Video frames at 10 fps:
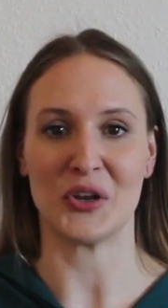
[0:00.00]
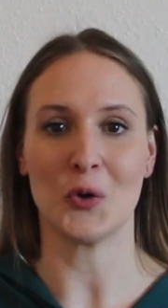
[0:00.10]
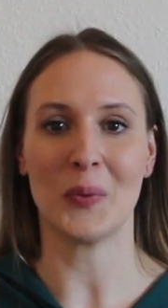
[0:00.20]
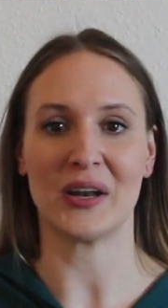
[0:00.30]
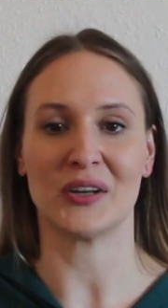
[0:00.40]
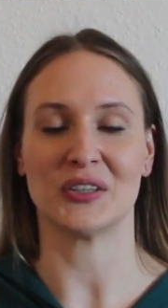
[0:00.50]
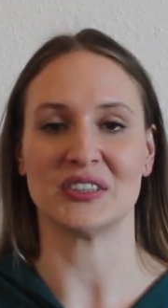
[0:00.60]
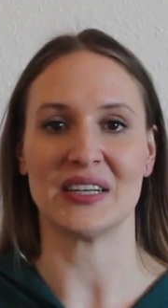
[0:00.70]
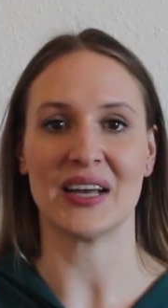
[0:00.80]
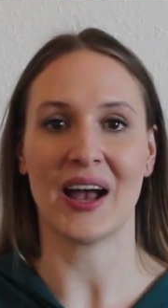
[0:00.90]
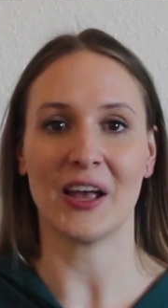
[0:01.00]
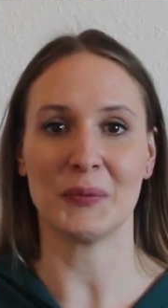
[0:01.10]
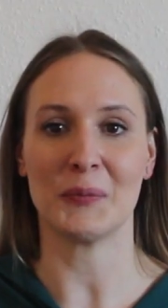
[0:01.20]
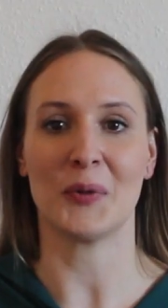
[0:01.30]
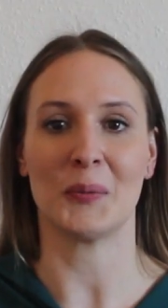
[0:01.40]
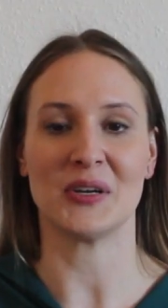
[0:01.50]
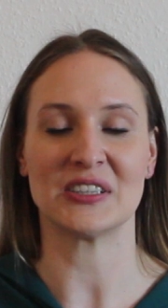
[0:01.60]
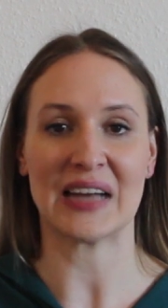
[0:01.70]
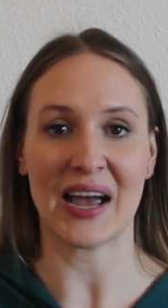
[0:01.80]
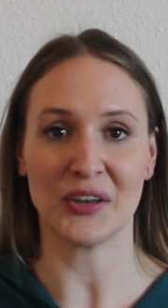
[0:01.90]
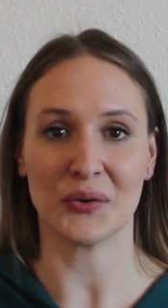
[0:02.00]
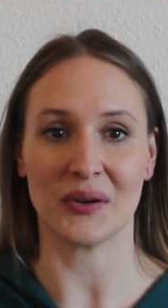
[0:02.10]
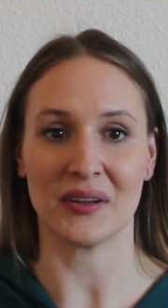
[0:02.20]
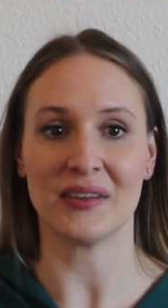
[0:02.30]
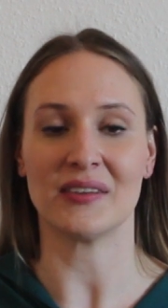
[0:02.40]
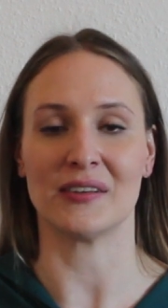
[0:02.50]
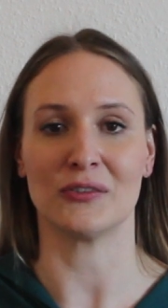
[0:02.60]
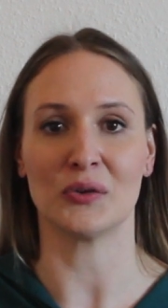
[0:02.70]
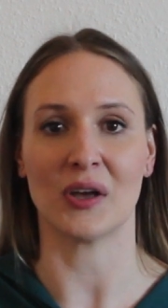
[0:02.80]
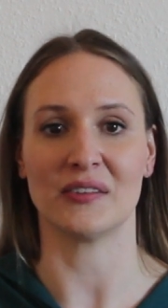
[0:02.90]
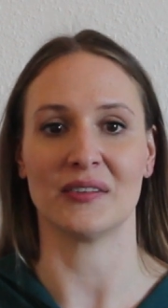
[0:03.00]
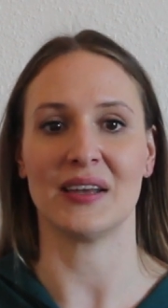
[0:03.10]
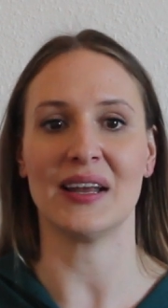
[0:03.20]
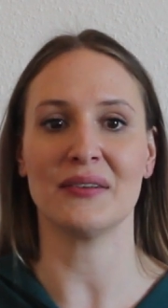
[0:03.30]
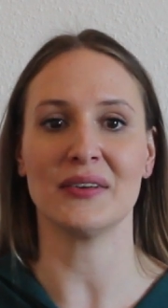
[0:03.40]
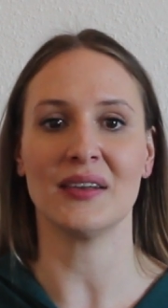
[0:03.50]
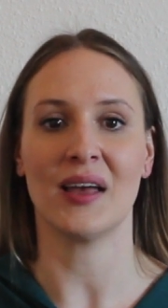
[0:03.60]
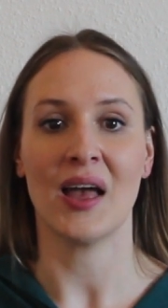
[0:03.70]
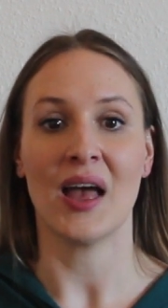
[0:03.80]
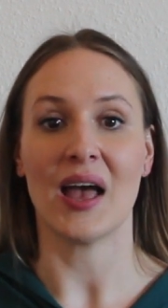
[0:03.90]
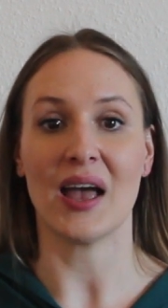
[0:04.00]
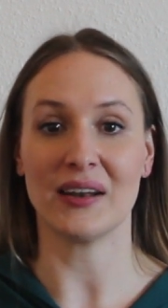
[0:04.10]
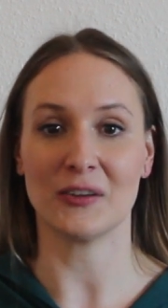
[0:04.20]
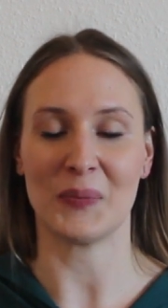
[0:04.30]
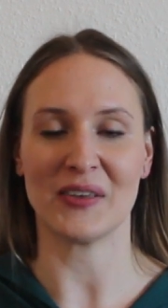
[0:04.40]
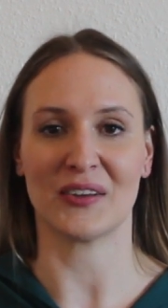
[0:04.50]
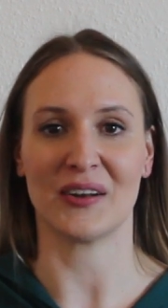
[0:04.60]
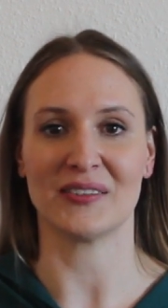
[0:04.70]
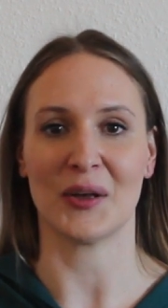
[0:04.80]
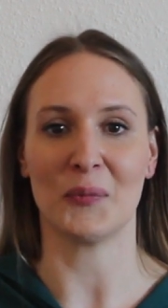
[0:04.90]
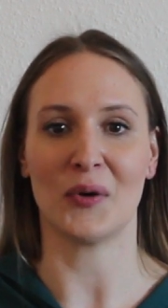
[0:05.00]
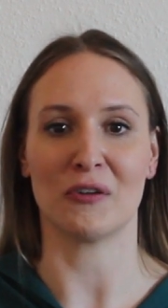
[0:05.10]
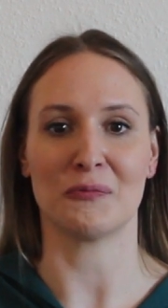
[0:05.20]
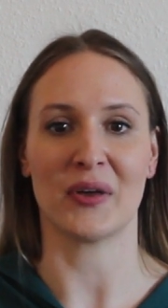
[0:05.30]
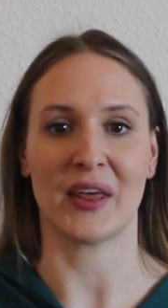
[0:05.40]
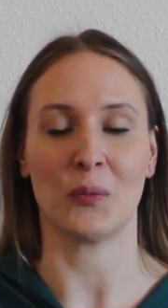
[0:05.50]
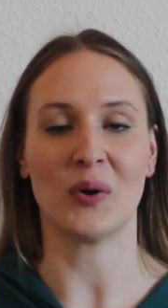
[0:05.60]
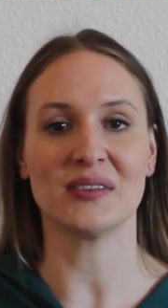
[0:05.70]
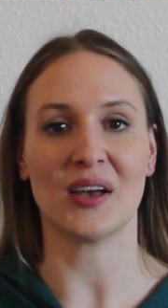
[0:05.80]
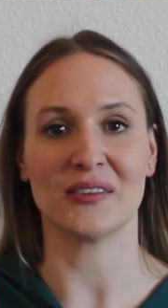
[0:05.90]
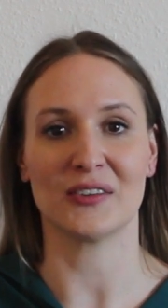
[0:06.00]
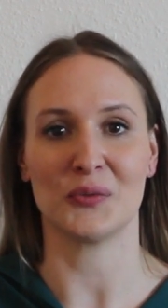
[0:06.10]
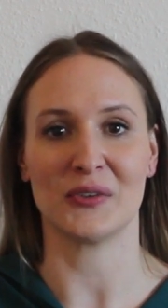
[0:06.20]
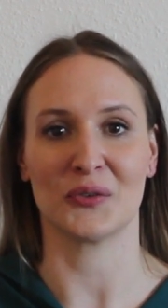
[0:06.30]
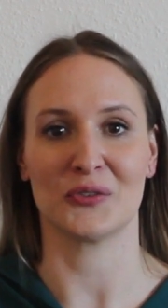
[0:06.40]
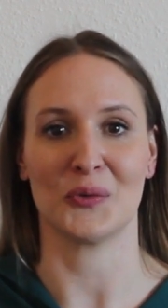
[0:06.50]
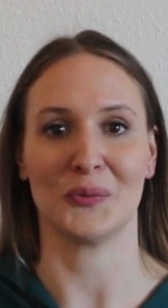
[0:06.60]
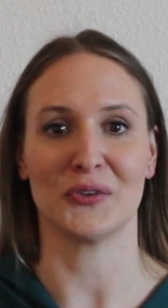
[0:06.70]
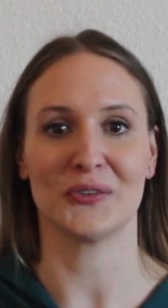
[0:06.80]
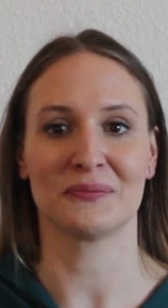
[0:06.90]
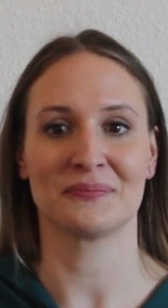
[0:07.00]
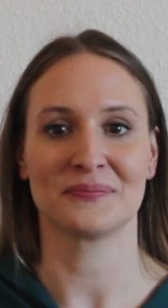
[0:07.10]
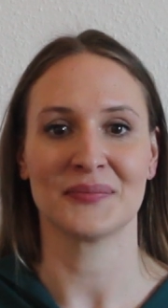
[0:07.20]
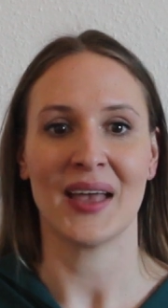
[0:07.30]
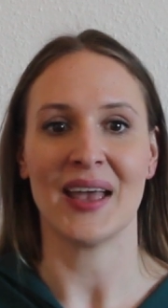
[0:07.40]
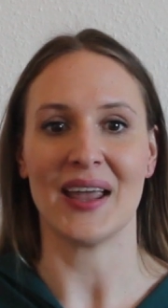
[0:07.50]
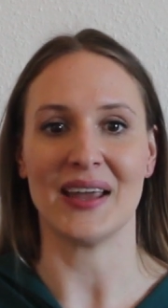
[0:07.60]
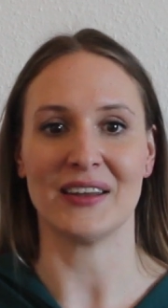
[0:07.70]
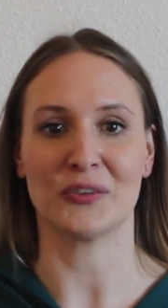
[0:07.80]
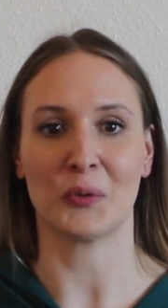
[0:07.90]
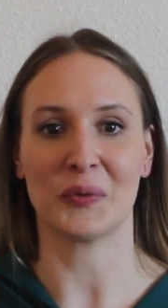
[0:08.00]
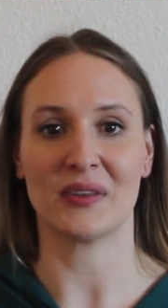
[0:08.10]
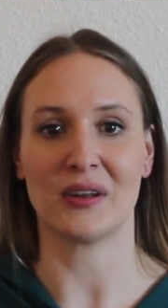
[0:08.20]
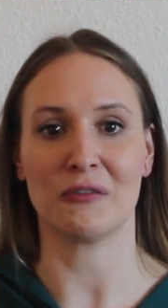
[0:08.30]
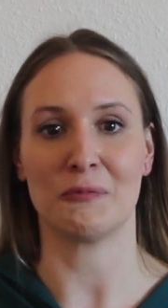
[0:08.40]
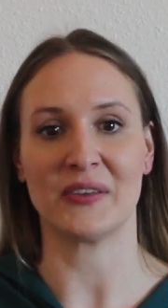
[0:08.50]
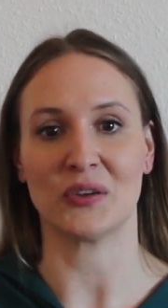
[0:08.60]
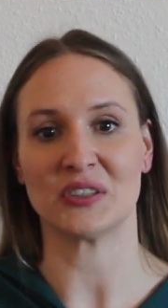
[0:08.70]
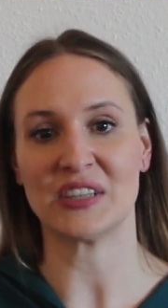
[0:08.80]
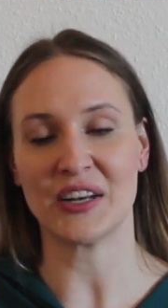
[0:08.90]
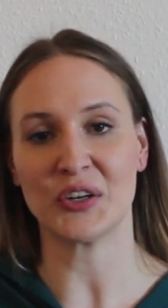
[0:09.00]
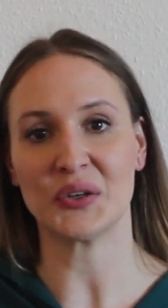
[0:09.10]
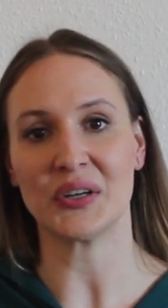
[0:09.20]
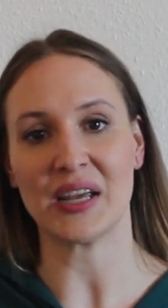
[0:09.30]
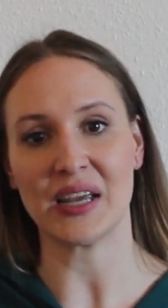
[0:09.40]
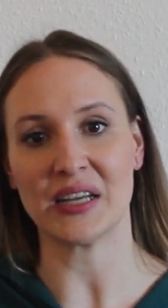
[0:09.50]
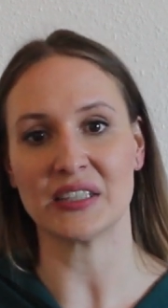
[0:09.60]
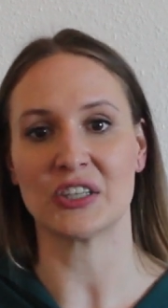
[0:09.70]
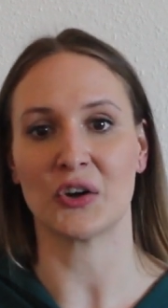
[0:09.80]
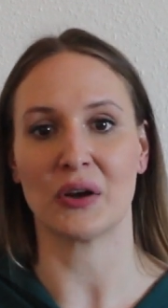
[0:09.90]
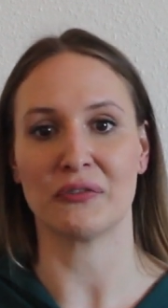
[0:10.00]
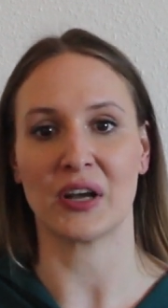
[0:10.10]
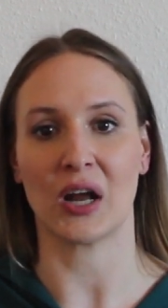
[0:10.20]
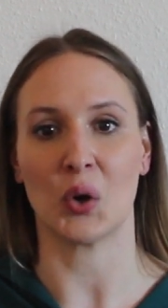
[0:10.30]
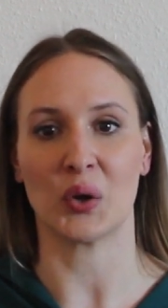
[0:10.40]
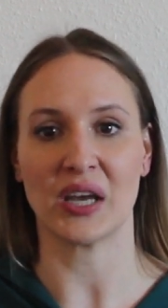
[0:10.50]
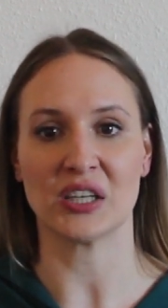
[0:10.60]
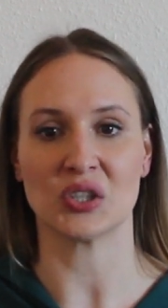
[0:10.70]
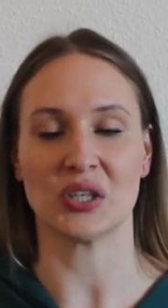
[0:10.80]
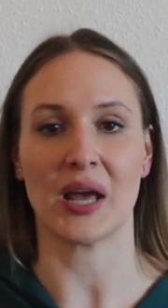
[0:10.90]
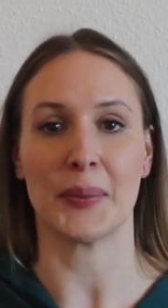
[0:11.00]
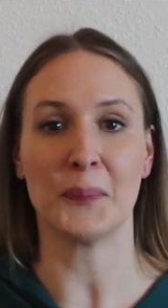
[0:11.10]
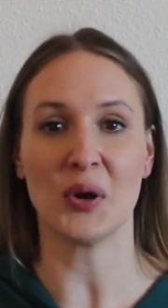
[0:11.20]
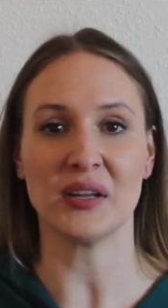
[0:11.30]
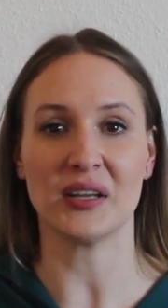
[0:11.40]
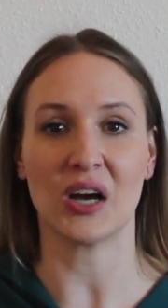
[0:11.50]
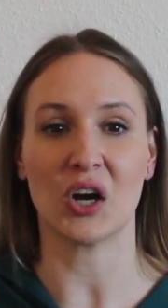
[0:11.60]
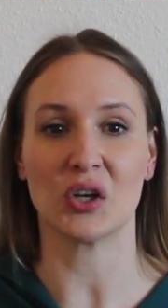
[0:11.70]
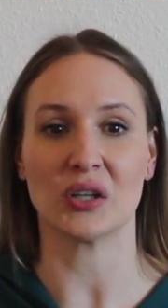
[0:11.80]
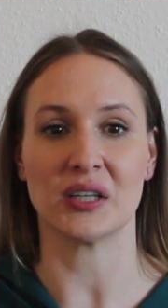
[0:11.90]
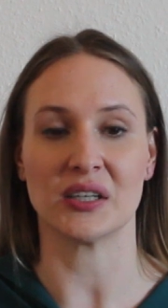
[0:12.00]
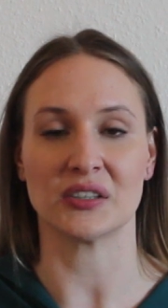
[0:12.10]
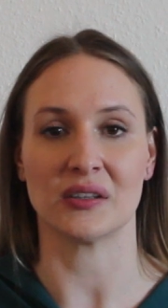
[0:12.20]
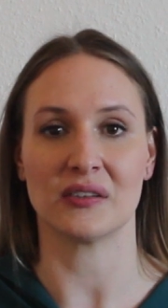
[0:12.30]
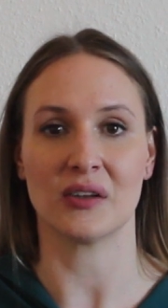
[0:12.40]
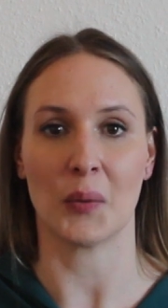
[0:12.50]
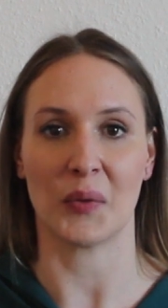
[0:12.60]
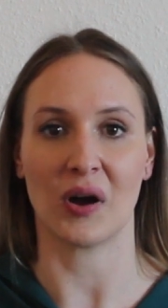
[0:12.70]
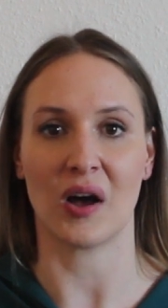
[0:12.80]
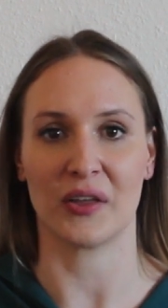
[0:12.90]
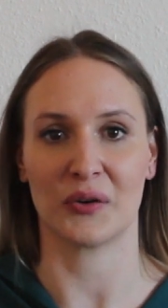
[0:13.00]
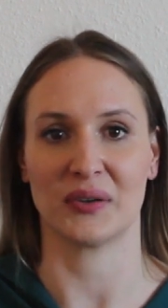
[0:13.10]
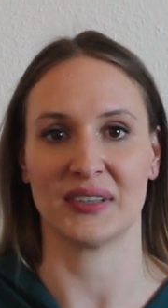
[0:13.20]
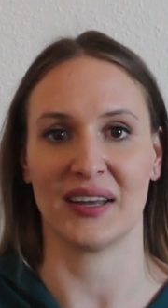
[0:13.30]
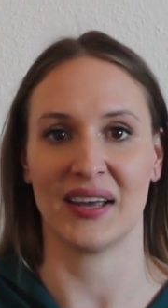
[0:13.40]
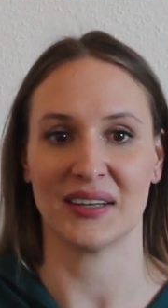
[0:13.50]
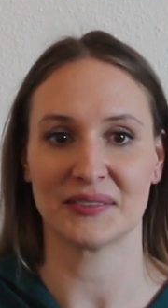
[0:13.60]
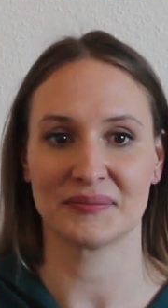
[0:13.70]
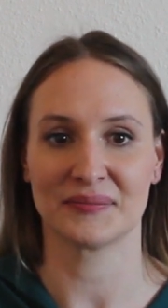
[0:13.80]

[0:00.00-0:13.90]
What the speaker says: Renewable Energy has been published annually since 2011 and is based on a sample of more than 1,000 Swiss consumers. It is representative based on gender, age, geographical location, and political orientations, among other criteria.